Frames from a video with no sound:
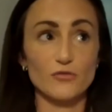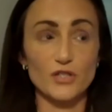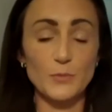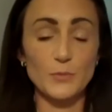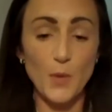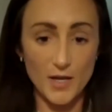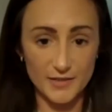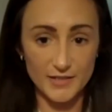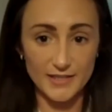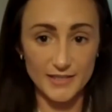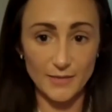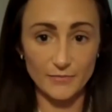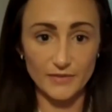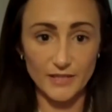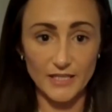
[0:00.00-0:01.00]
response to
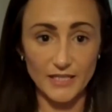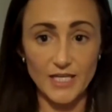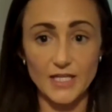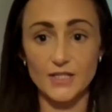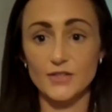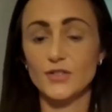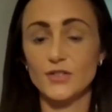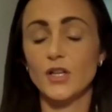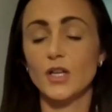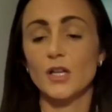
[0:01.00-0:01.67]
something is